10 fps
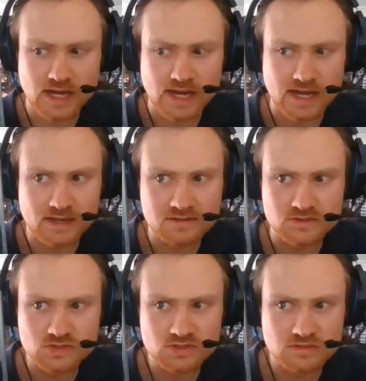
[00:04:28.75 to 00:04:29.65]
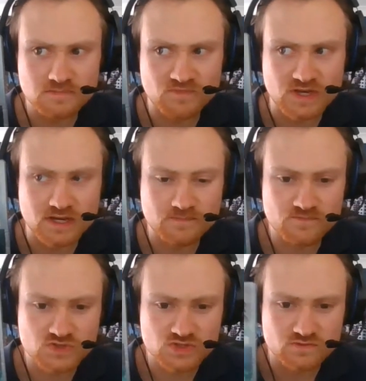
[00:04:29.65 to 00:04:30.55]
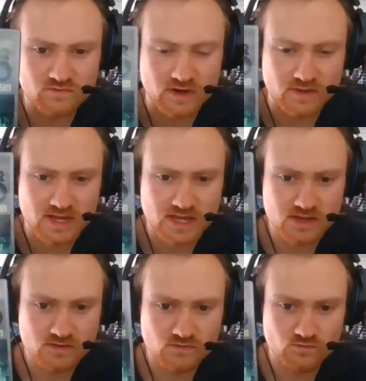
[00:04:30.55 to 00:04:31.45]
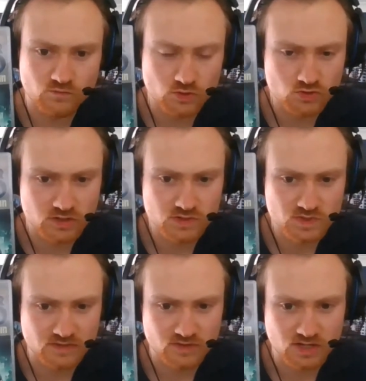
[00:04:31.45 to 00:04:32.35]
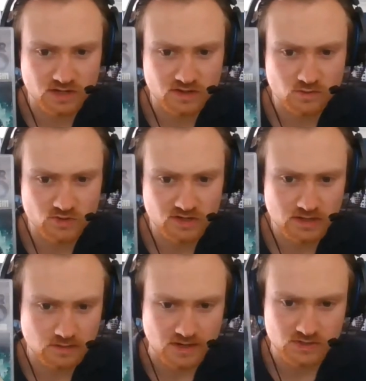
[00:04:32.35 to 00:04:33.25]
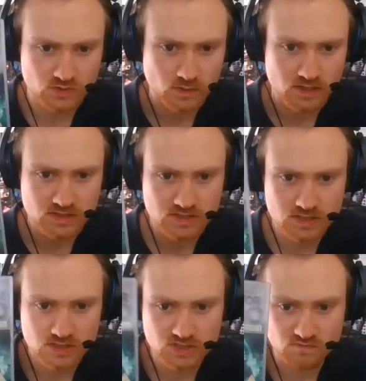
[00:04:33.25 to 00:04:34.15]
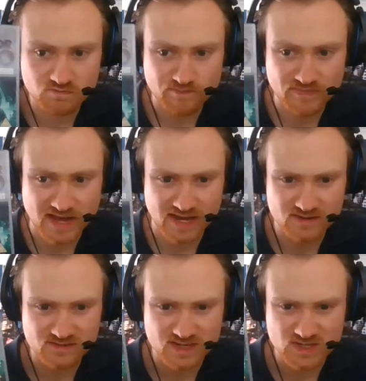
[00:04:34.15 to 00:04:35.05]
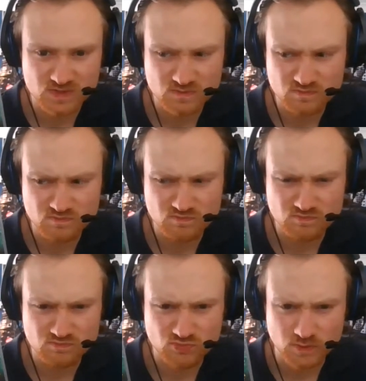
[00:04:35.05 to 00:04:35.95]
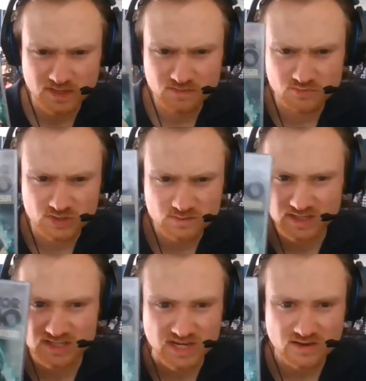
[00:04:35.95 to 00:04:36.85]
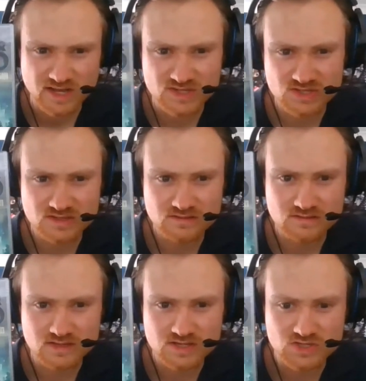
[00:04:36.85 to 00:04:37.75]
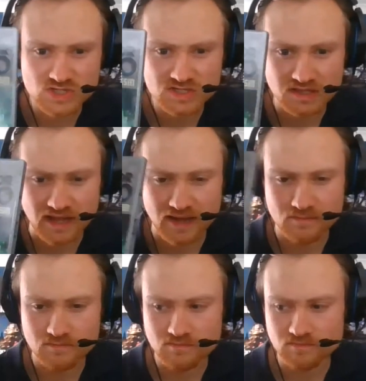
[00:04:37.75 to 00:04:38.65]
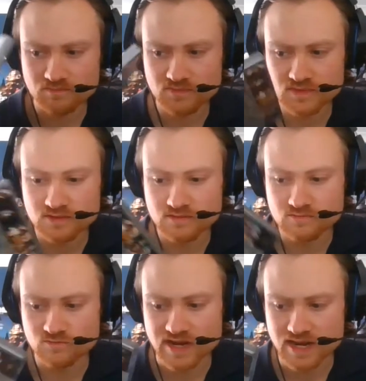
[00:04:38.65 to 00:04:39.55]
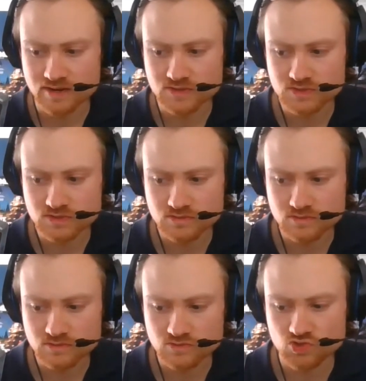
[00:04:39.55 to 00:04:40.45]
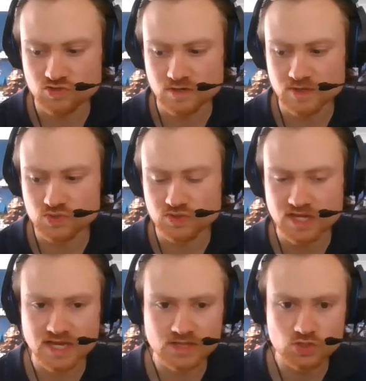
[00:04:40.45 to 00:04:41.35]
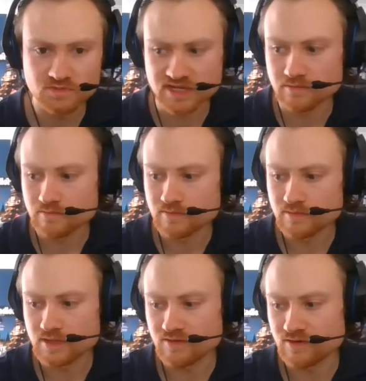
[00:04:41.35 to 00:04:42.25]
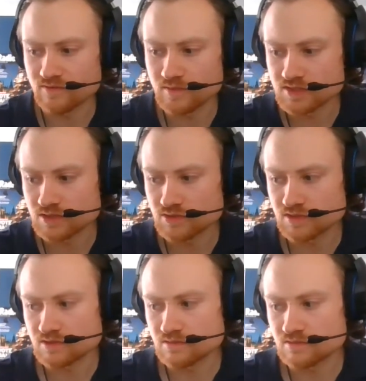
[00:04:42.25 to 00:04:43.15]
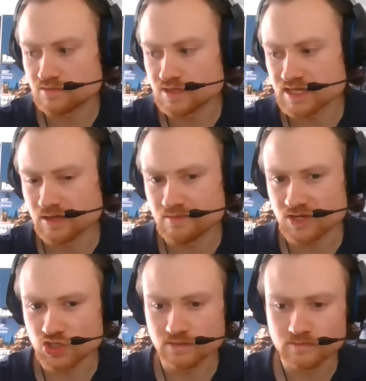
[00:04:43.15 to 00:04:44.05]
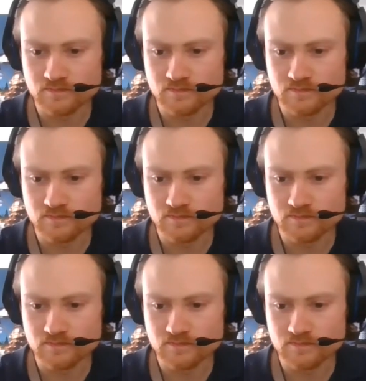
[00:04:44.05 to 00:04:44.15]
and um, just very ruthless with everything going on with it. And the master in this is at his probably, possibly his darkest. He's just that relentless. We're just trying to make sure that he can get the job done, even if it means the doctor is out of the picture.